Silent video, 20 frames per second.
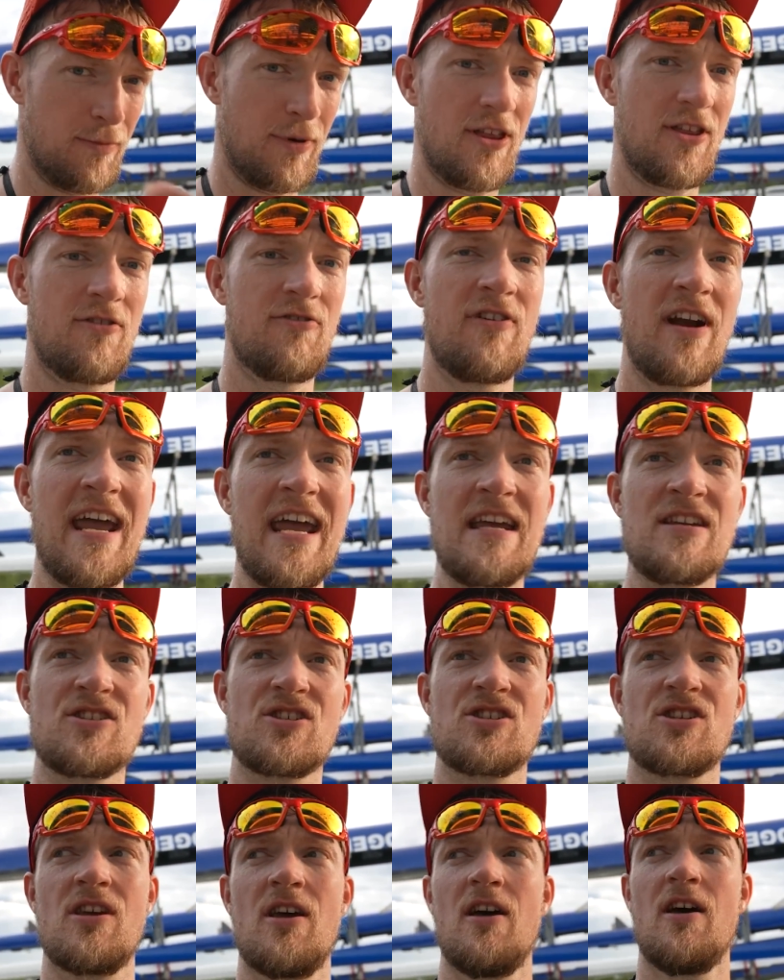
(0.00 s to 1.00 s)
But the
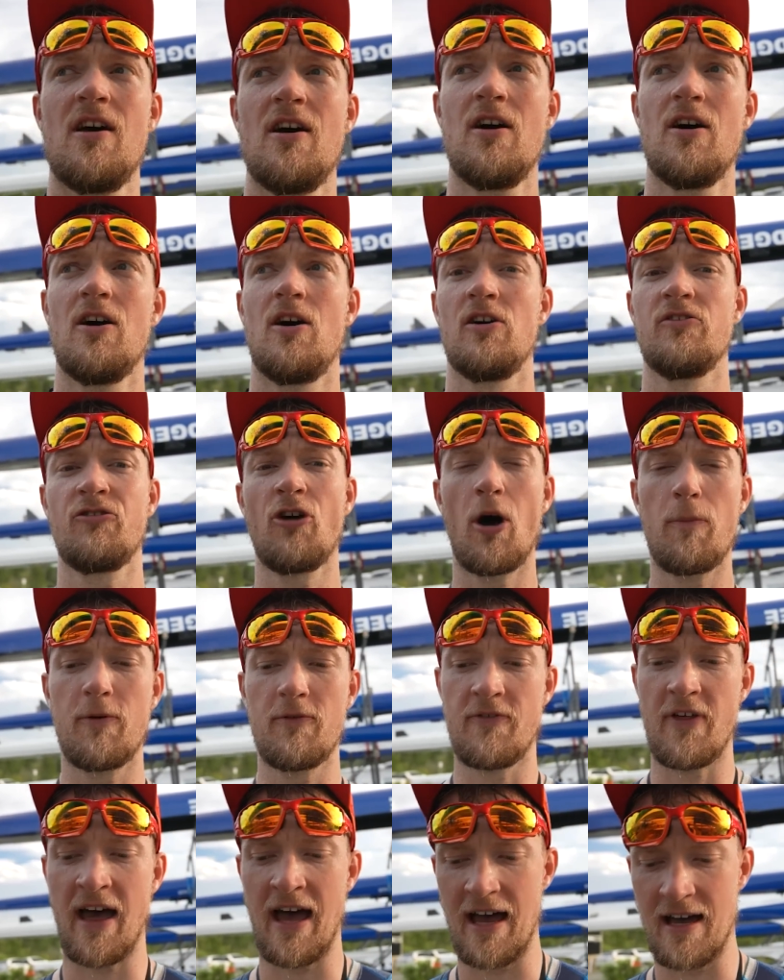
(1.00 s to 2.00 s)
race, on top
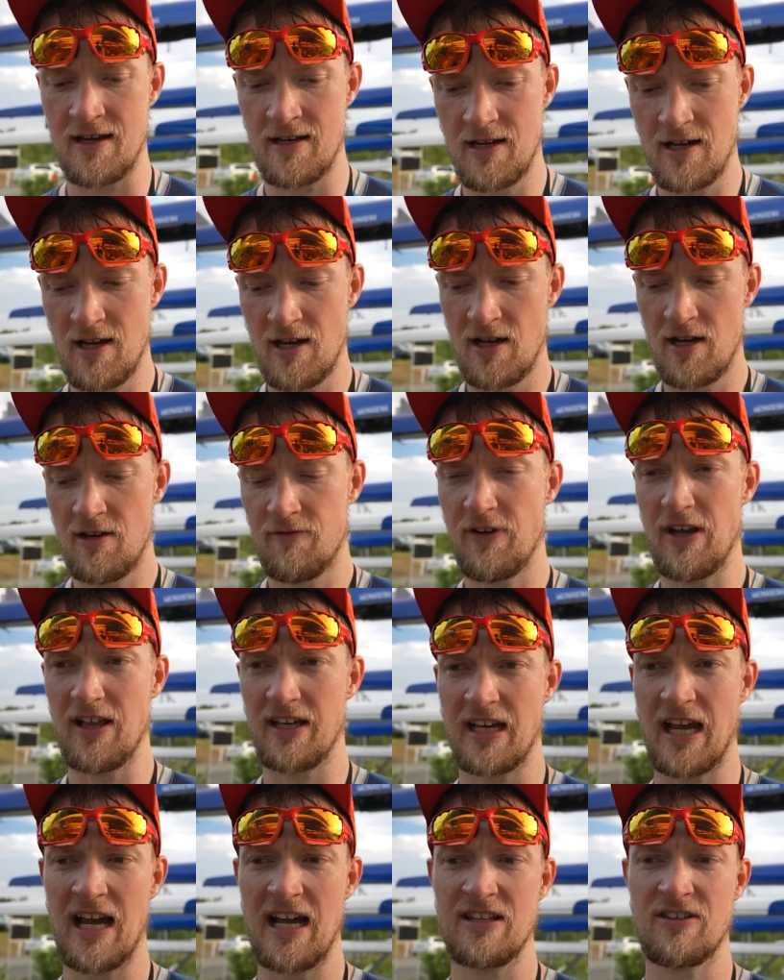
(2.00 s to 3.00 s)
of that, felt
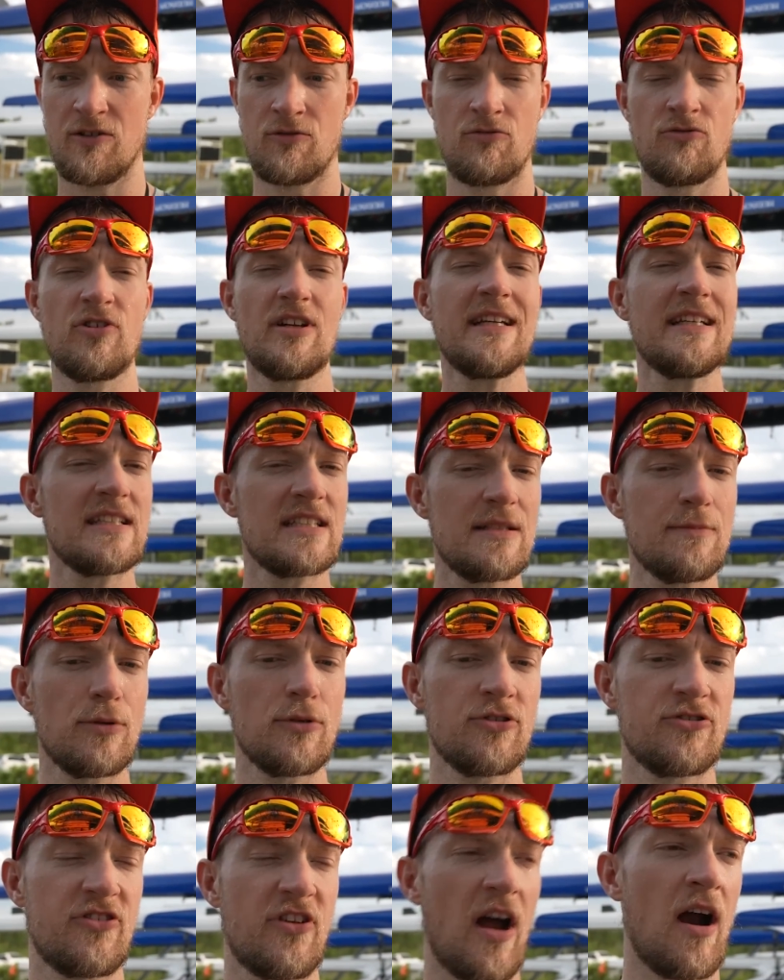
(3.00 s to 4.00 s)
like I had a
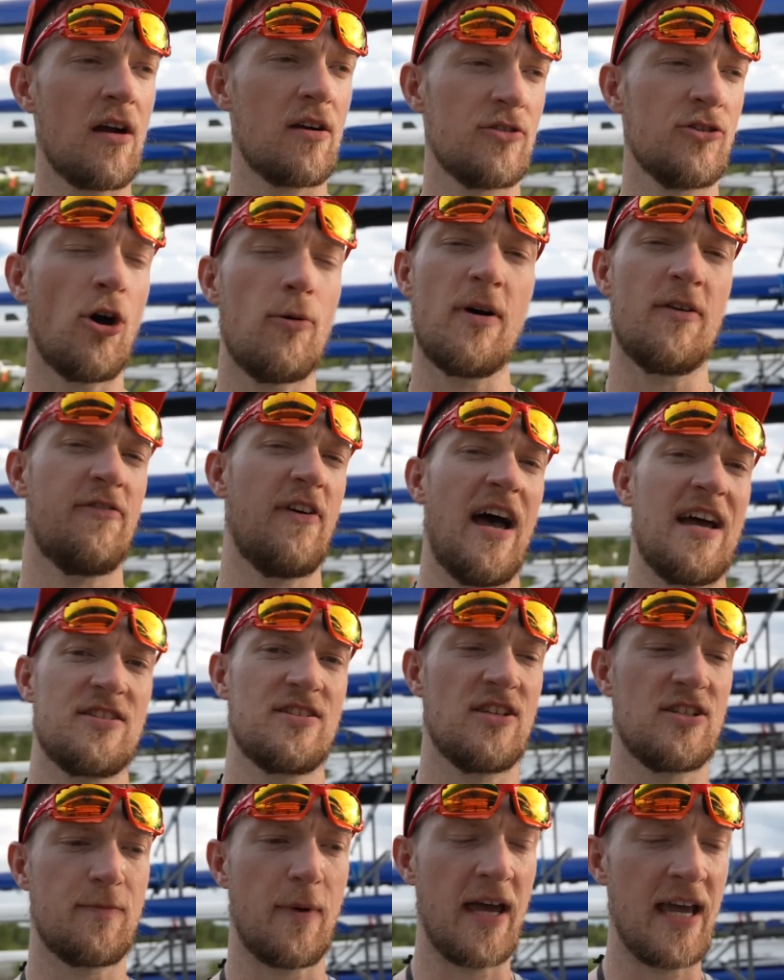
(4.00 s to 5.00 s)
reasonable start, not my
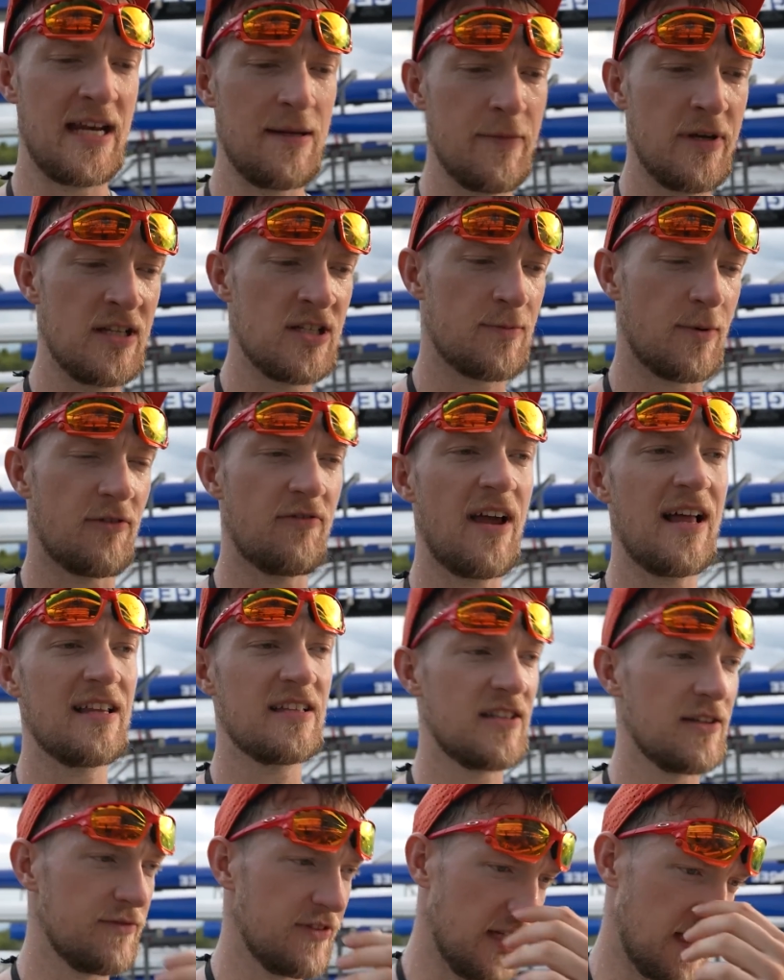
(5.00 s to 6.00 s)
fastest by any means, but
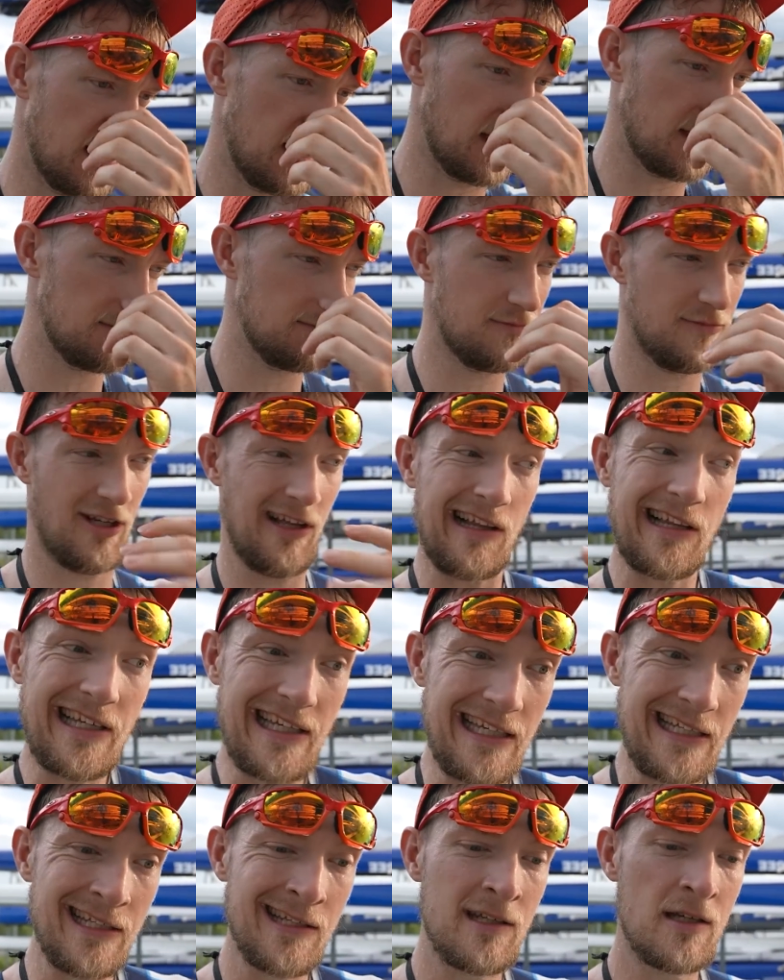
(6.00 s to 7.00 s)
relatively
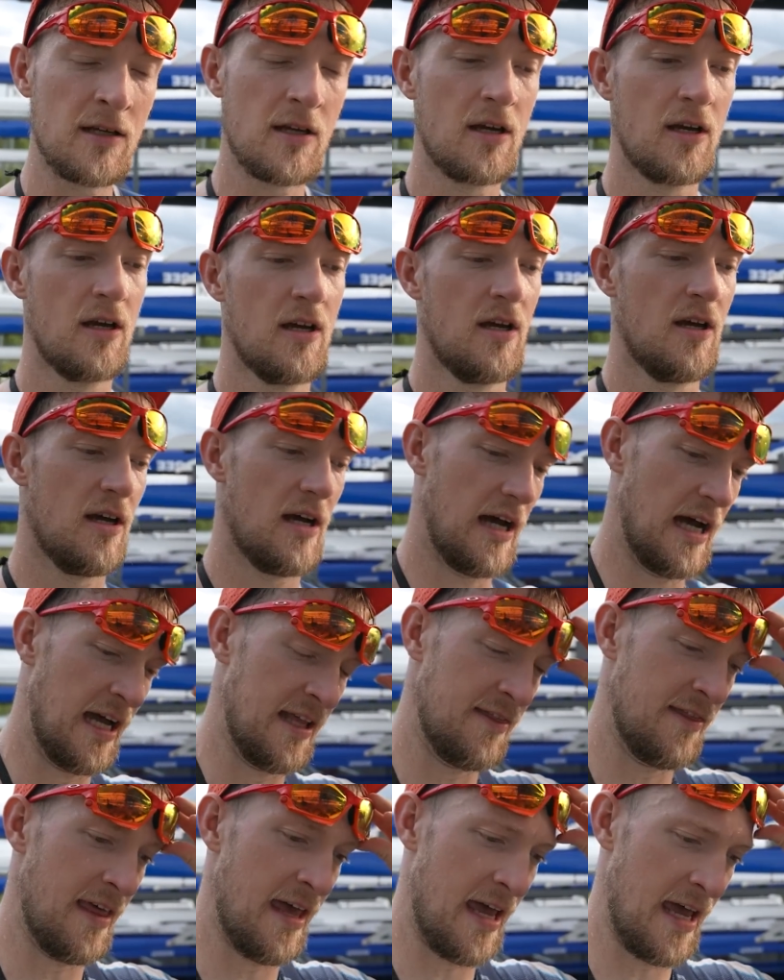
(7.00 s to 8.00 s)
clean,
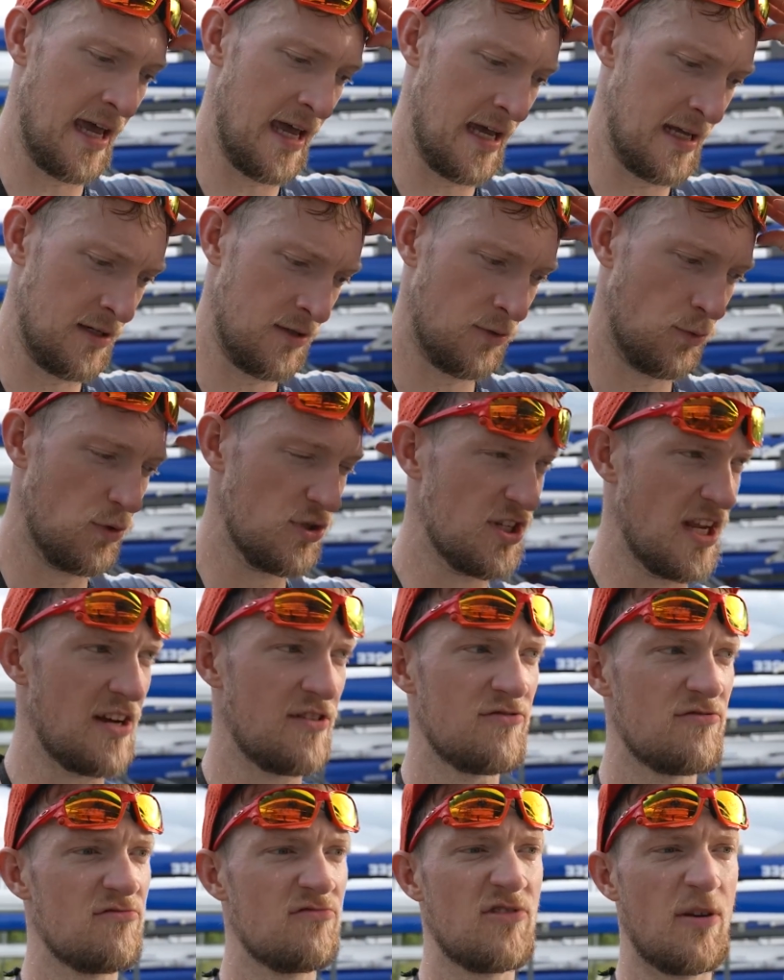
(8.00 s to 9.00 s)
and then was
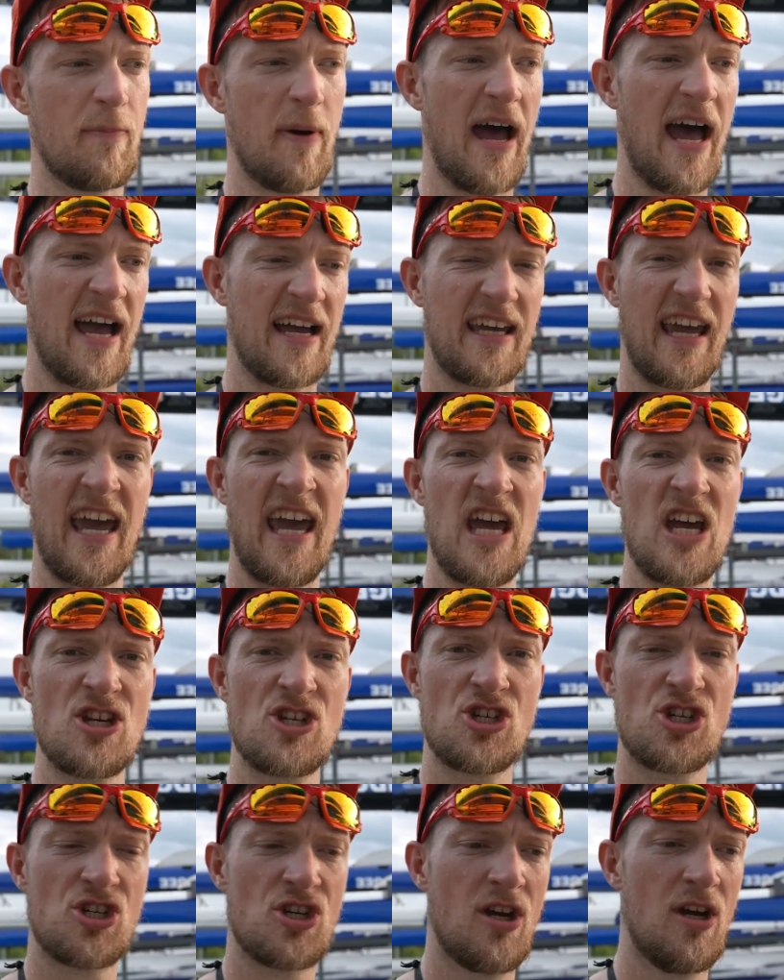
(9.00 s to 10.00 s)
in the
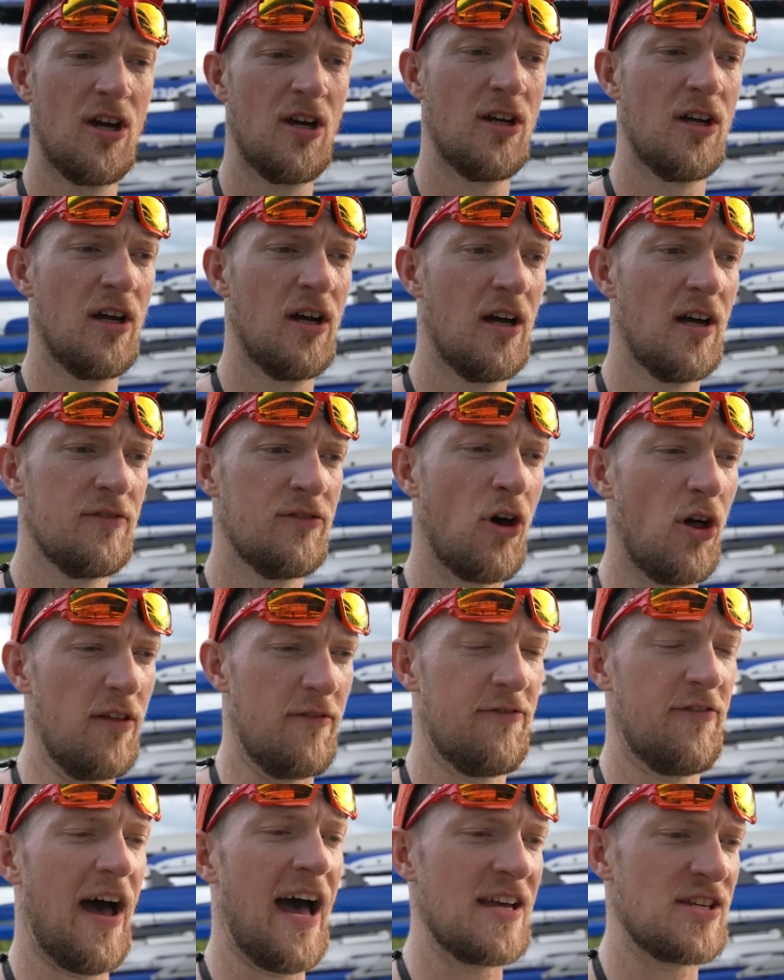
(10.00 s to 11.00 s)
pack-ish, not the
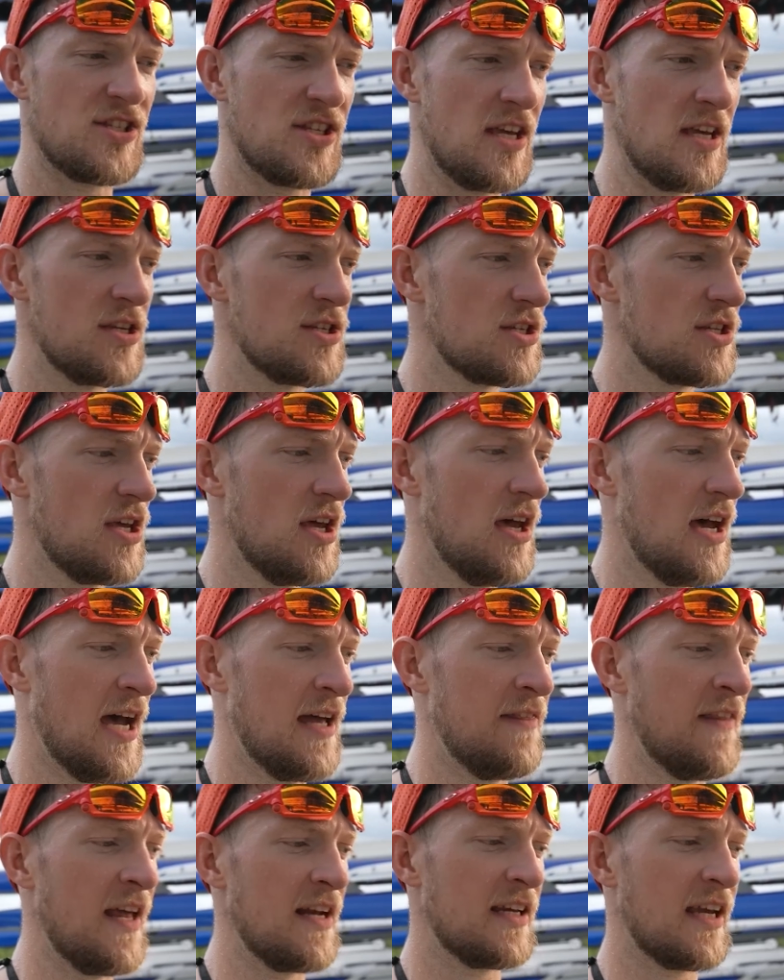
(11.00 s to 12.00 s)
fastest,
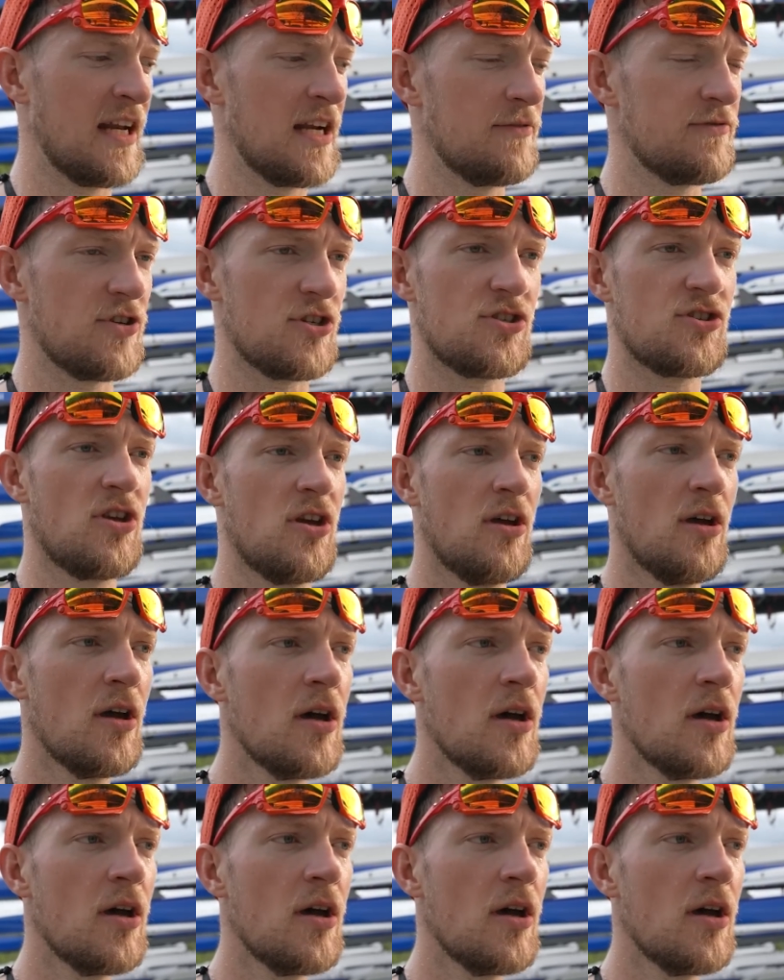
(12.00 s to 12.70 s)
and then kind of just